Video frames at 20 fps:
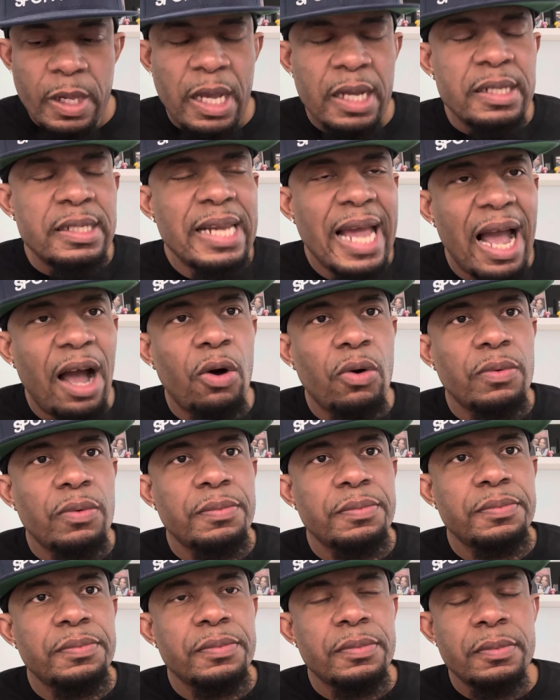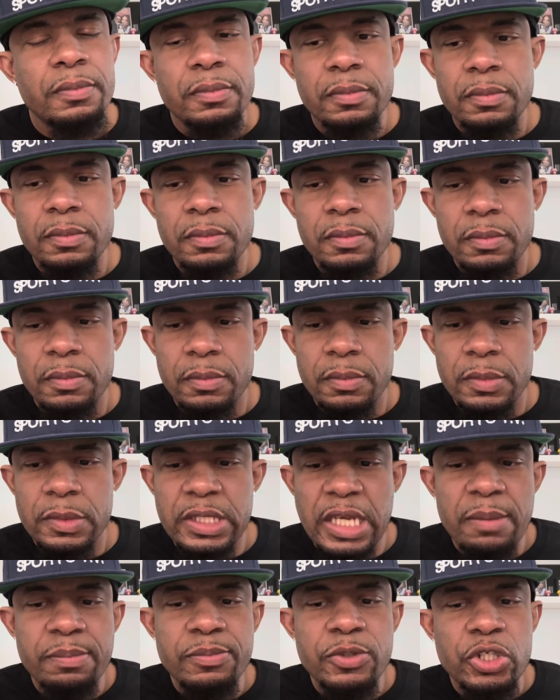Now,
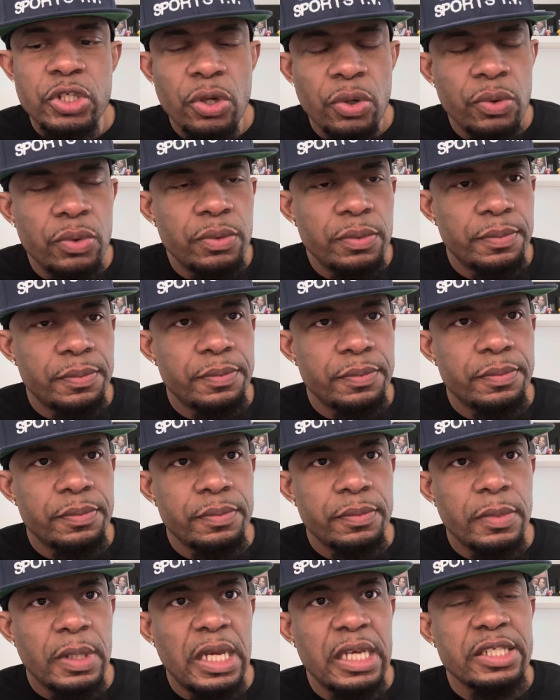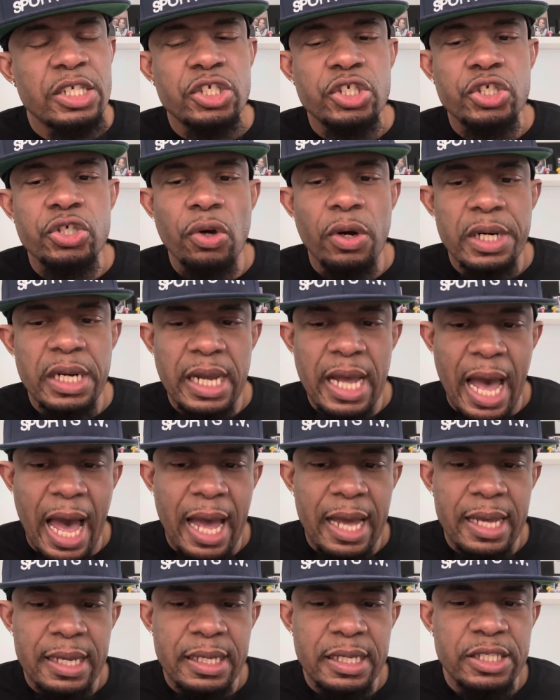Tszyu is a shorter
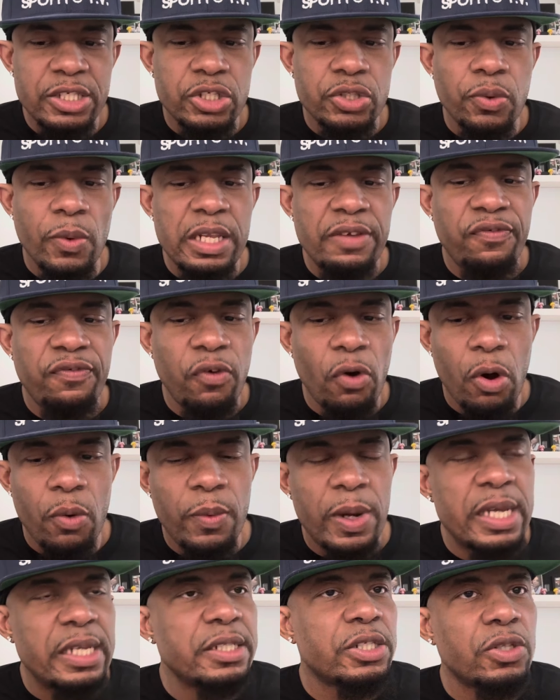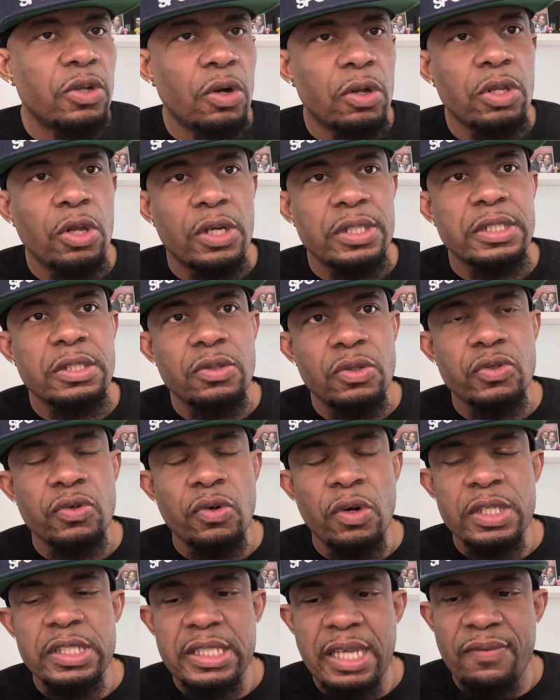guy. He's 24 wins, no loss, no
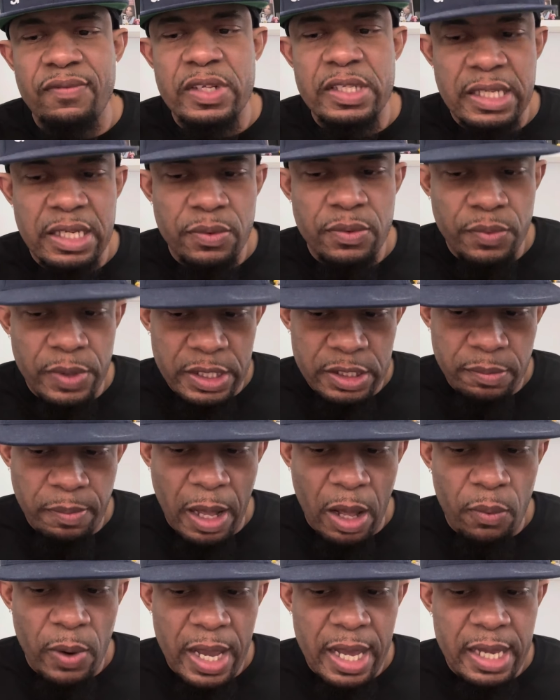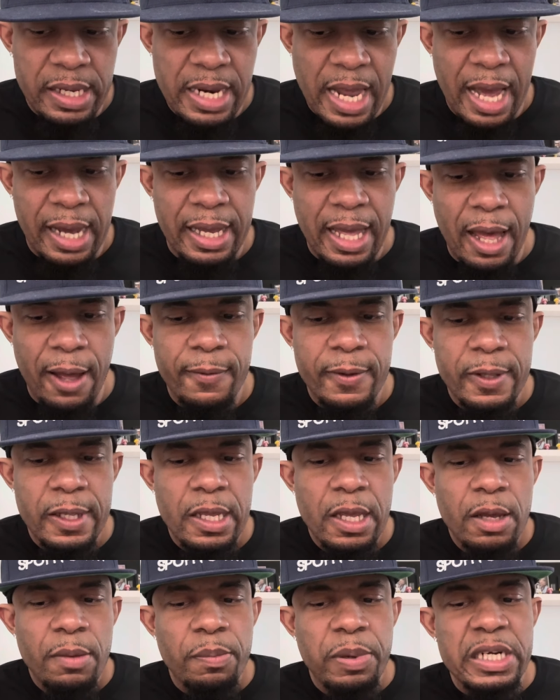draw, 17 wins by way of knockout.
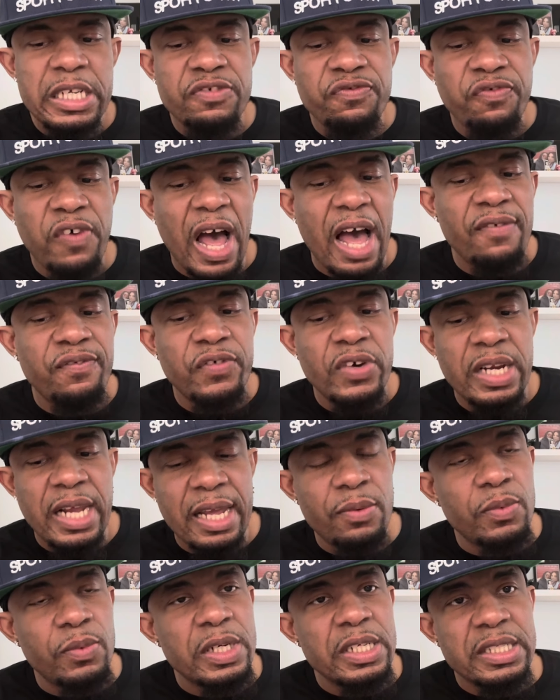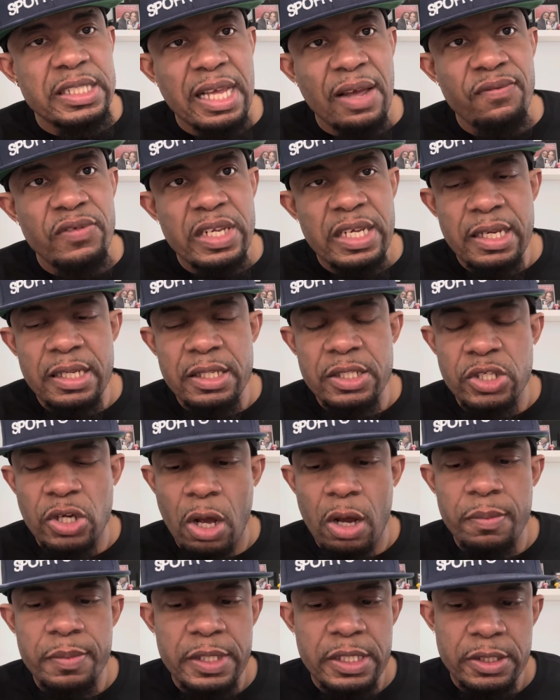But he's 5'8" with a 70-inch
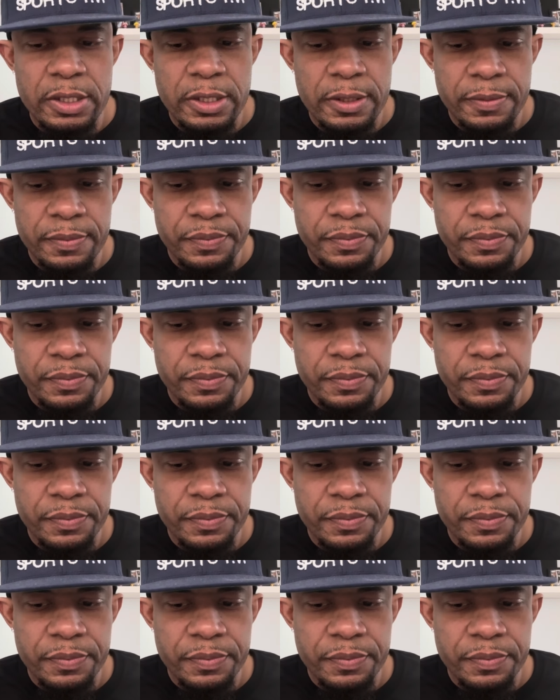arm reach.